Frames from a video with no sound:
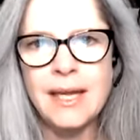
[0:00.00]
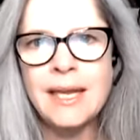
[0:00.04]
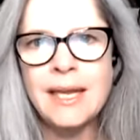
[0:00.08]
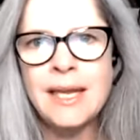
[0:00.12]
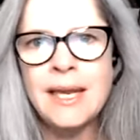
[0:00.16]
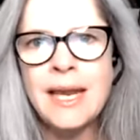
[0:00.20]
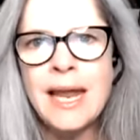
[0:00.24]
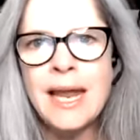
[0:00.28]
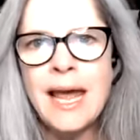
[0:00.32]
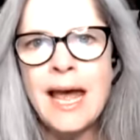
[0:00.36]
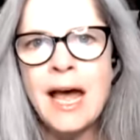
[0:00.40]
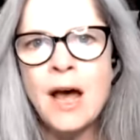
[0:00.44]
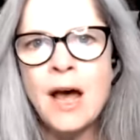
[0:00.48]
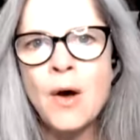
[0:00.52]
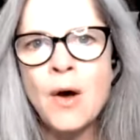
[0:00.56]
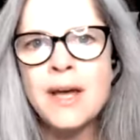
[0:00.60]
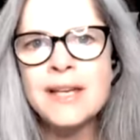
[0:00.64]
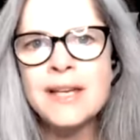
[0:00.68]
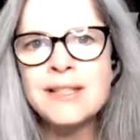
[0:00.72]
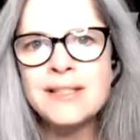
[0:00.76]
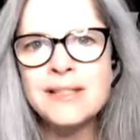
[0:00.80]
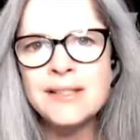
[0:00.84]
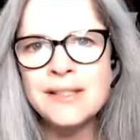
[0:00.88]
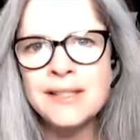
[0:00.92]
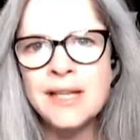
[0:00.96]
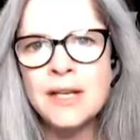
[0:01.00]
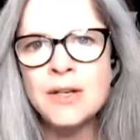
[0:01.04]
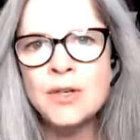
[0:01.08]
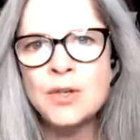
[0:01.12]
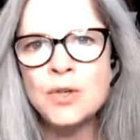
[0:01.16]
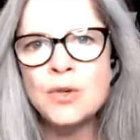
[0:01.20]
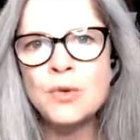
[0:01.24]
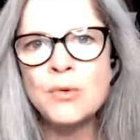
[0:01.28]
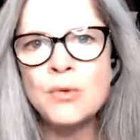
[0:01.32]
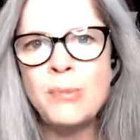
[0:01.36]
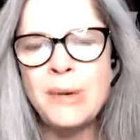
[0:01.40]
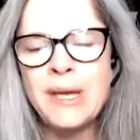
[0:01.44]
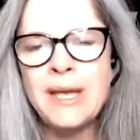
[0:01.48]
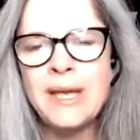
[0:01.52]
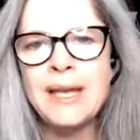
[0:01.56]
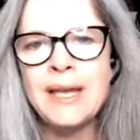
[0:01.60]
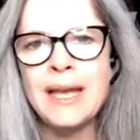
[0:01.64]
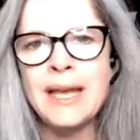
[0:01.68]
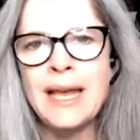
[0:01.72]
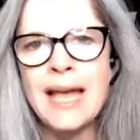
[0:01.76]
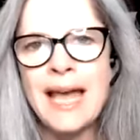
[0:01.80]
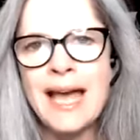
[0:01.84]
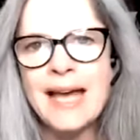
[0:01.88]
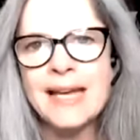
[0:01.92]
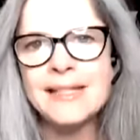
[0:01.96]
in our essential
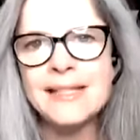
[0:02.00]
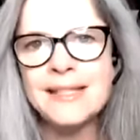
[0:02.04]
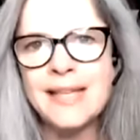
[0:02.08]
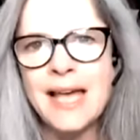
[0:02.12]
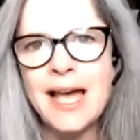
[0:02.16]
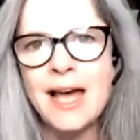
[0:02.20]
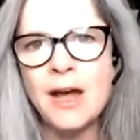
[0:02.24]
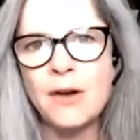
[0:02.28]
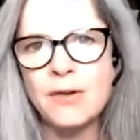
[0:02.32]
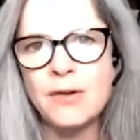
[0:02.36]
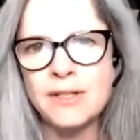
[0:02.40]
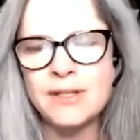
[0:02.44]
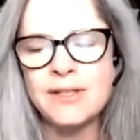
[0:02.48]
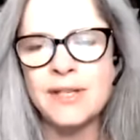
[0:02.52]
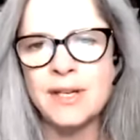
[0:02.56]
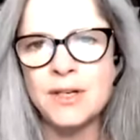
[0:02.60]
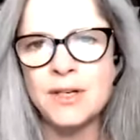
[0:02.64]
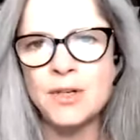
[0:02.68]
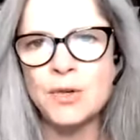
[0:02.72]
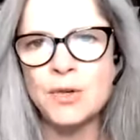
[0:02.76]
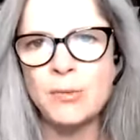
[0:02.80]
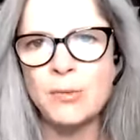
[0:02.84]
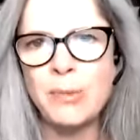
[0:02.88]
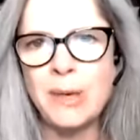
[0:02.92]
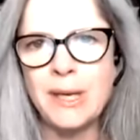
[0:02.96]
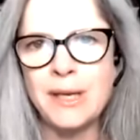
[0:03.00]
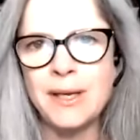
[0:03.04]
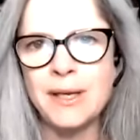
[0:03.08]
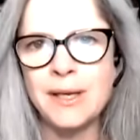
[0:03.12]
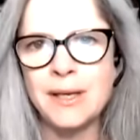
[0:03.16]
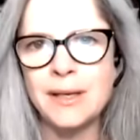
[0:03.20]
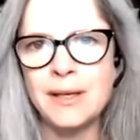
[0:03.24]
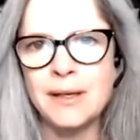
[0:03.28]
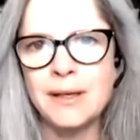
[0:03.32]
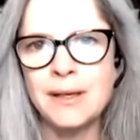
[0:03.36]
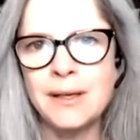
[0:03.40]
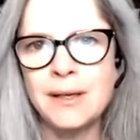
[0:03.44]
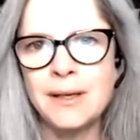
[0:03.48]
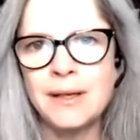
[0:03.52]
being, as our essential being.